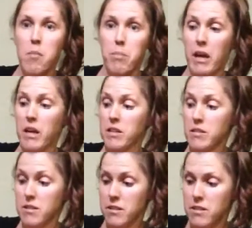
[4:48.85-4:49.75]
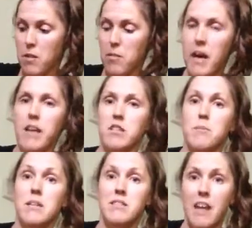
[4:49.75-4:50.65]
because some of that is
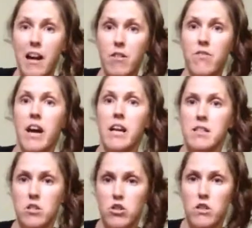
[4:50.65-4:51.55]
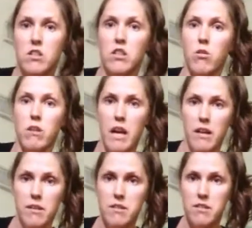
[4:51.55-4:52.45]
being sacrificed just to
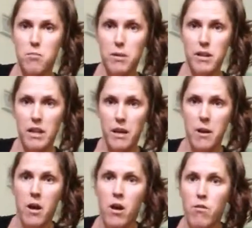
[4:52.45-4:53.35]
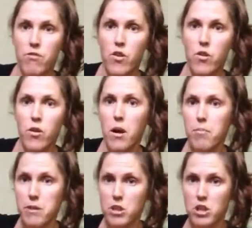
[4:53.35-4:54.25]
create stability further
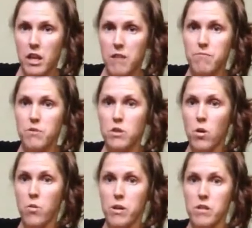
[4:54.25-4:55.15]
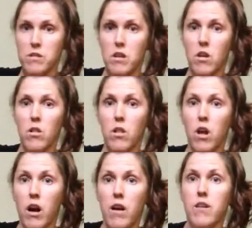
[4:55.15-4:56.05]
up the chain. So there's a
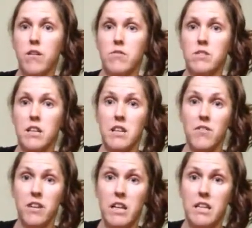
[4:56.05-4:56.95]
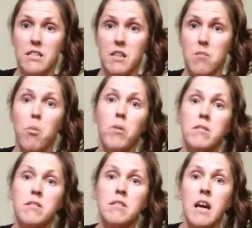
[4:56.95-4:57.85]
lot of significance and
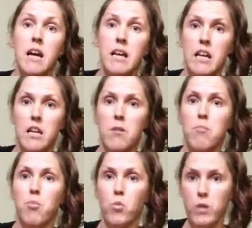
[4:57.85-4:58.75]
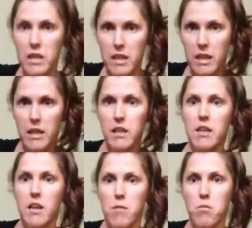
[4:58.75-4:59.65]
importance in breathing
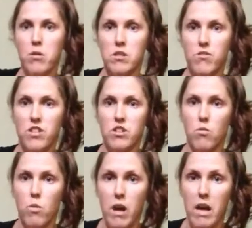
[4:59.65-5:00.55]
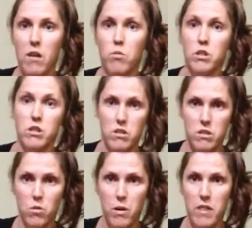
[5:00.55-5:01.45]
in the most efficient way, which is
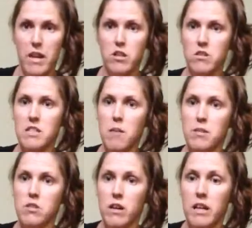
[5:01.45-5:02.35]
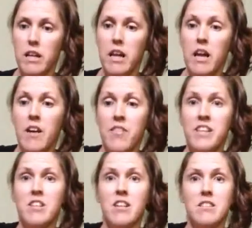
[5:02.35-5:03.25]
the way that I just demonstrated. And
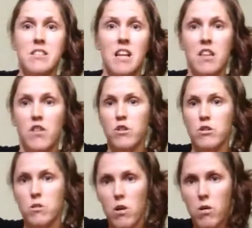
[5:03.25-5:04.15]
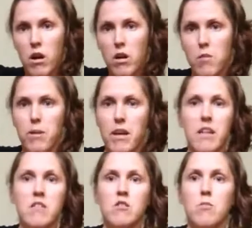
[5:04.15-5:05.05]
that's not to say that do yoga or play an
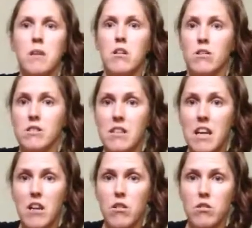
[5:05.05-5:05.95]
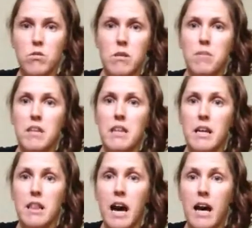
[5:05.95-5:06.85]
instrument or sing or do something
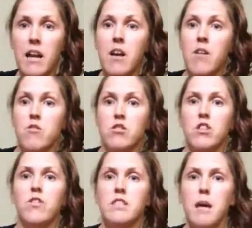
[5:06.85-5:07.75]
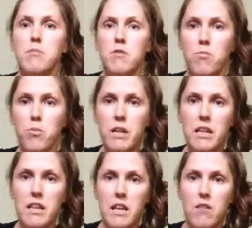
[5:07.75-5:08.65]
like that, there's different types of
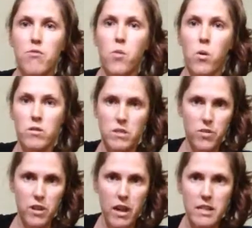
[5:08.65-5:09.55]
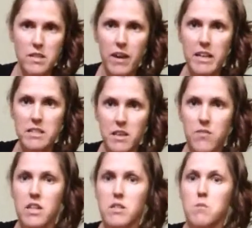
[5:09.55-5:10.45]
breathing for different kinds of
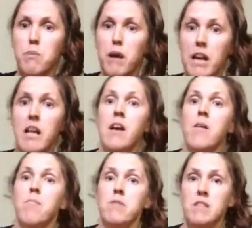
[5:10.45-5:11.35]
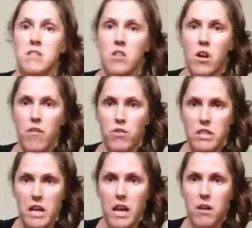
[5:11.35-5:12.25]
activities. But this is our
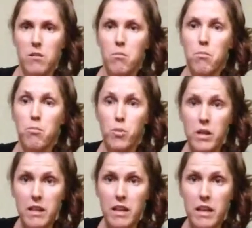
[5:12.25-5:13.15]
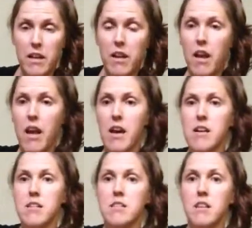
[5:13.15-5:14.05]
everyday breathing,
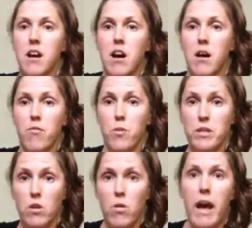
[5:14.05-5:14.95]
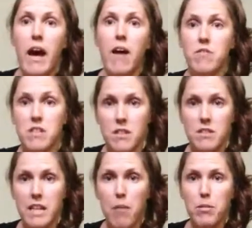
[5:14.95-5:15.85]
and if we don't have this
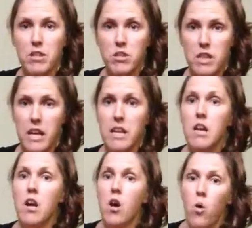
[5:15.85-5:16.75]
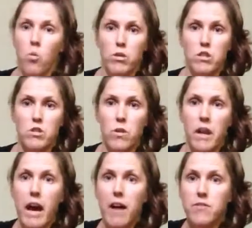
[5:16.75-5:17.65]
established, then we're just going
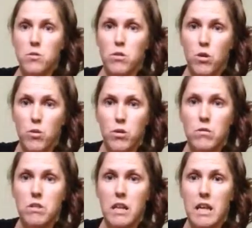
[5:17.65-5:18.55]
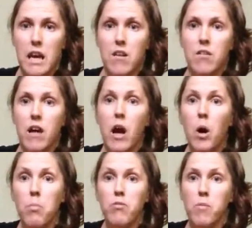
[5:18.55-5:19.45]
to have to recruit to get
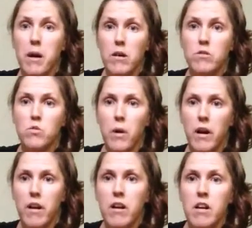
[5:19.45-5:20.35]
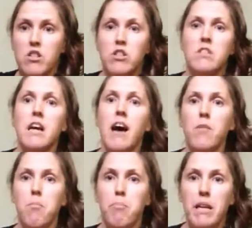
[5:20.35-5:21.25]
help from elsewhere just to have
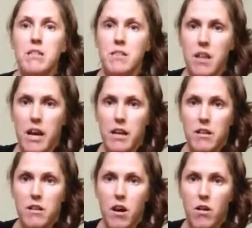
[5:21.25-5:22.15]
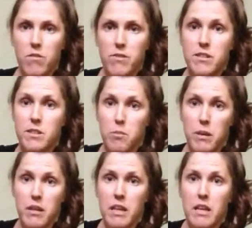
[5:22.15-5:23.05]
a baseline of
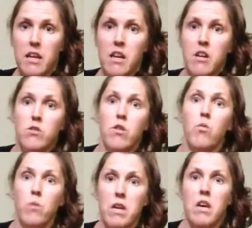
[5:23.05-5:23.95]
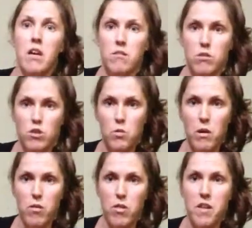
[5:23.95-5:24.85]
stability so that we can do
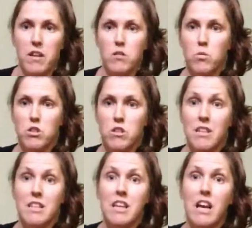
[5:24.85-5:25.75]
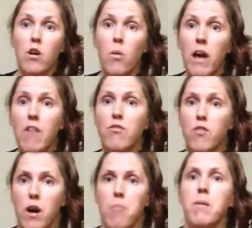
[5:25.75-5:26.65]
other things, which is going to take away
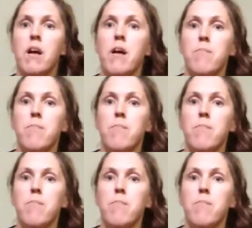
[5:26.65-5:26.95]
from